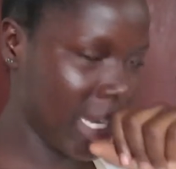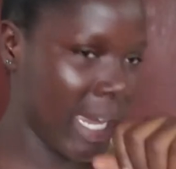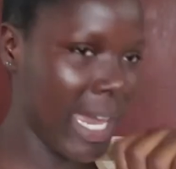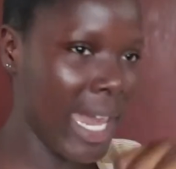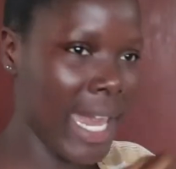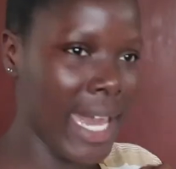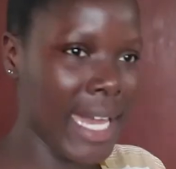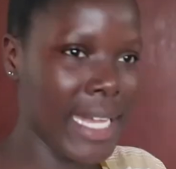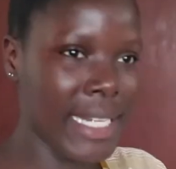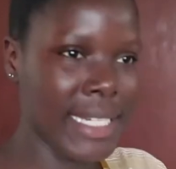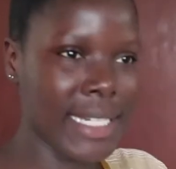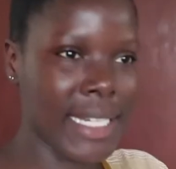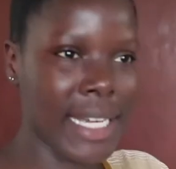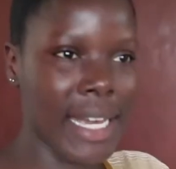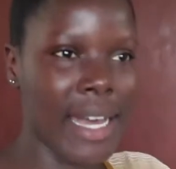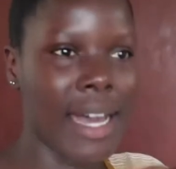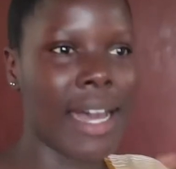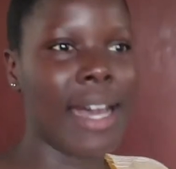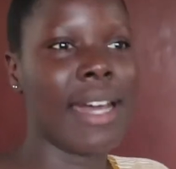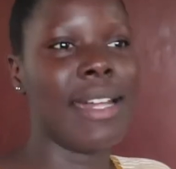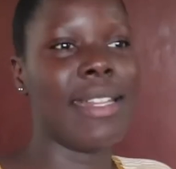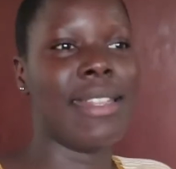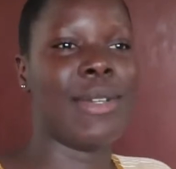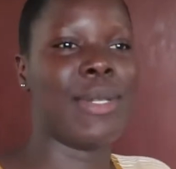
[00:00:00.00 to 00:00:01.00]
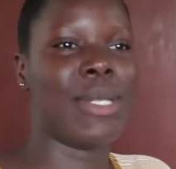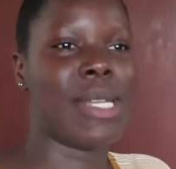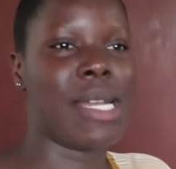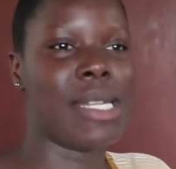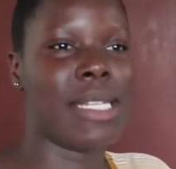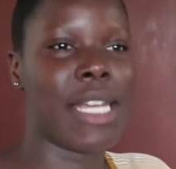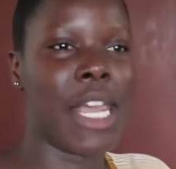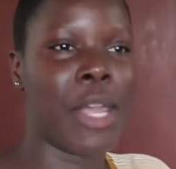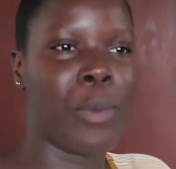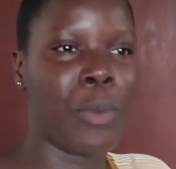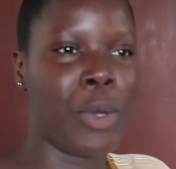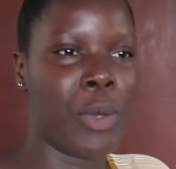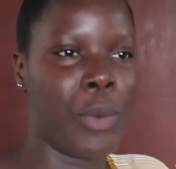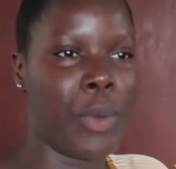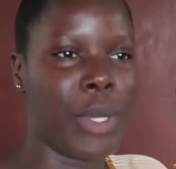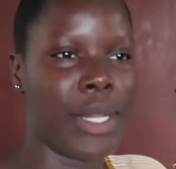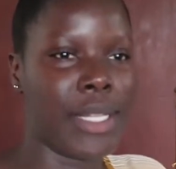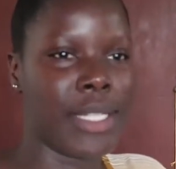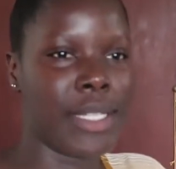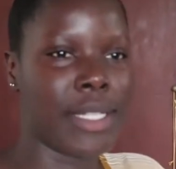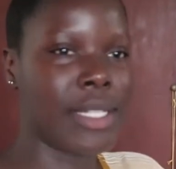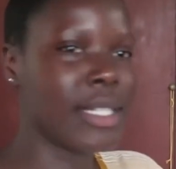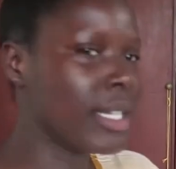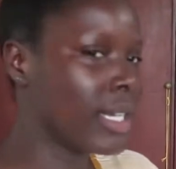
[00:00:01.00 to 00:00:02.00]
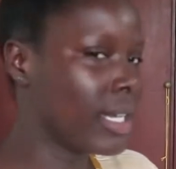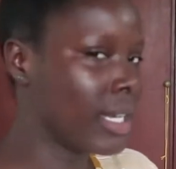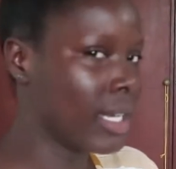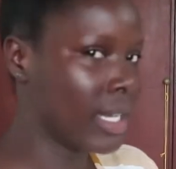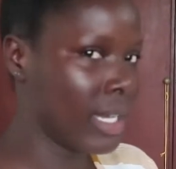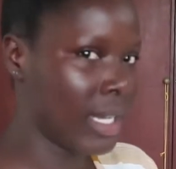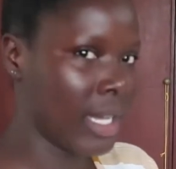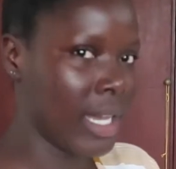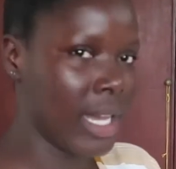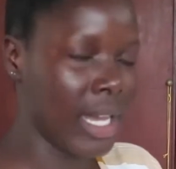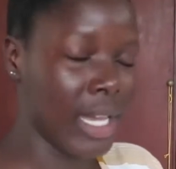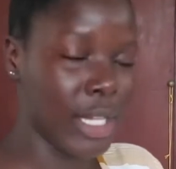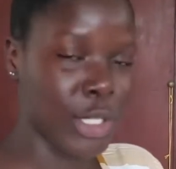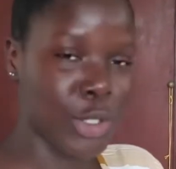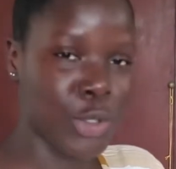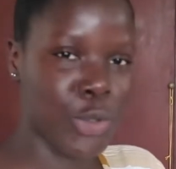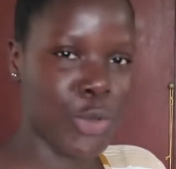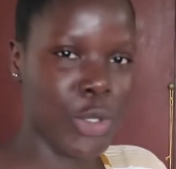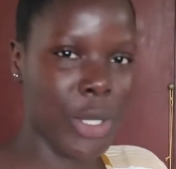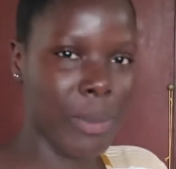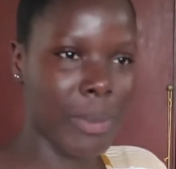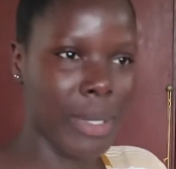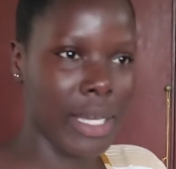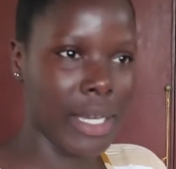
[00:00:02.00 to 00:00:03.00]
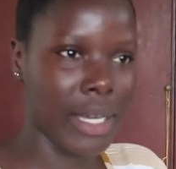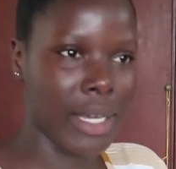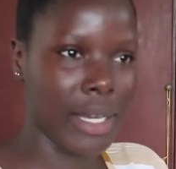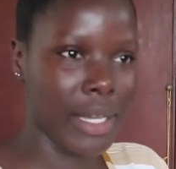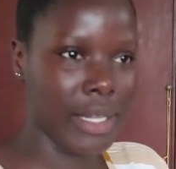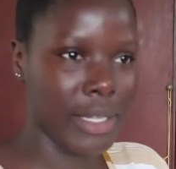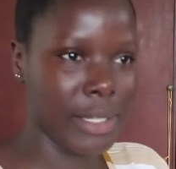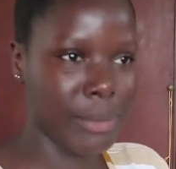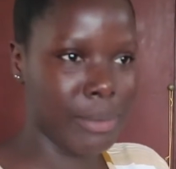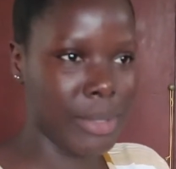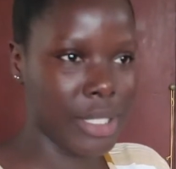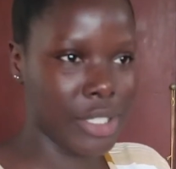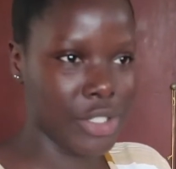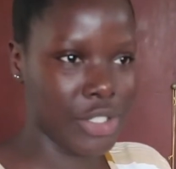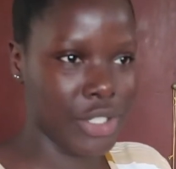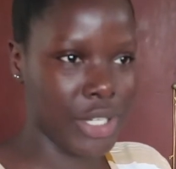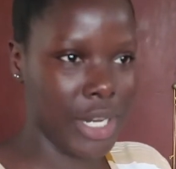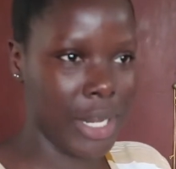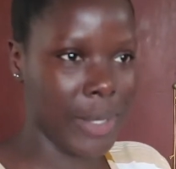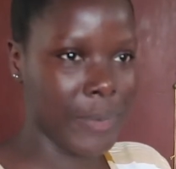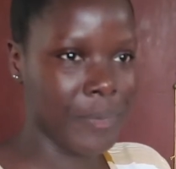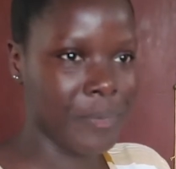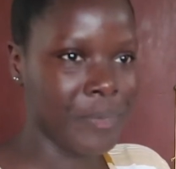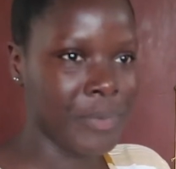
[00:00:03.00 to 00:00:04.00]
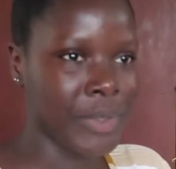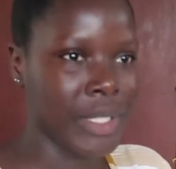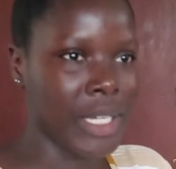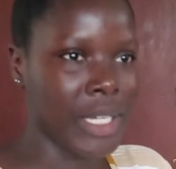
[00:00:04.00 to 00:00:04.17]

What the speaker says: and there was a time we went swimming at the beach, yeah.